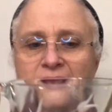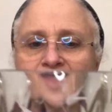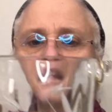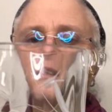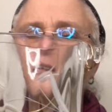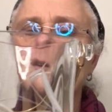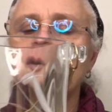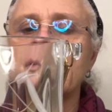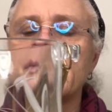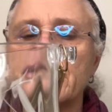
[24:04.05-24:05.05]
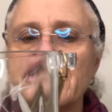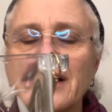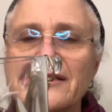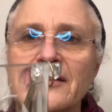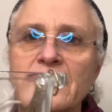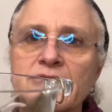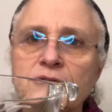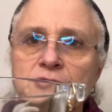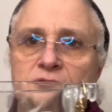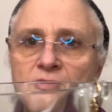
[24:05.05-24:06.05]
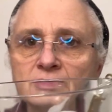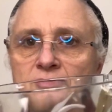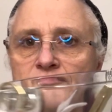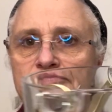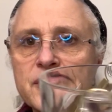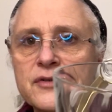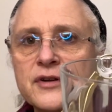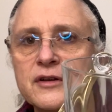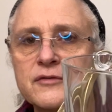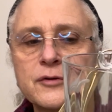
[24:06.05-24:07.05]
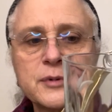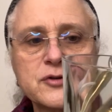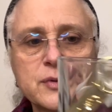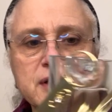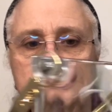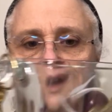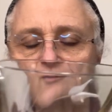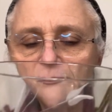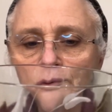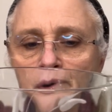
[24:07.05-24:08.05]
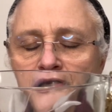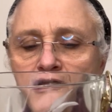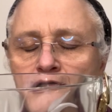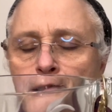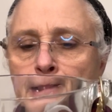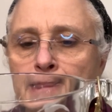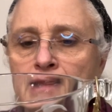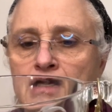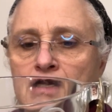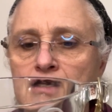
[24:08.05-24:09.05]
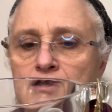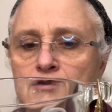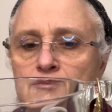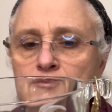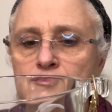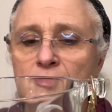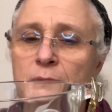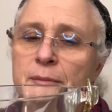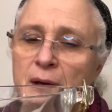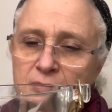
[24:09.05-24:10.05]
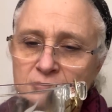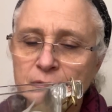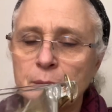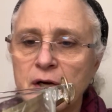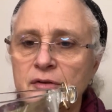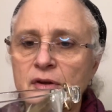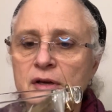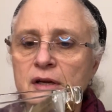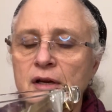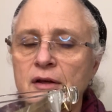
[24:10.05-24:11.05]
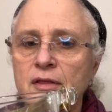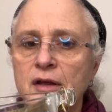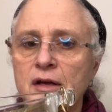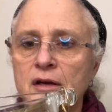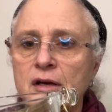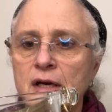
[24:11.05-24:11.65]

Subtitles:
And, you know, they're not selling for a ton. They're selling for between 10 and 20. Probably make 10 bucks on it, I think.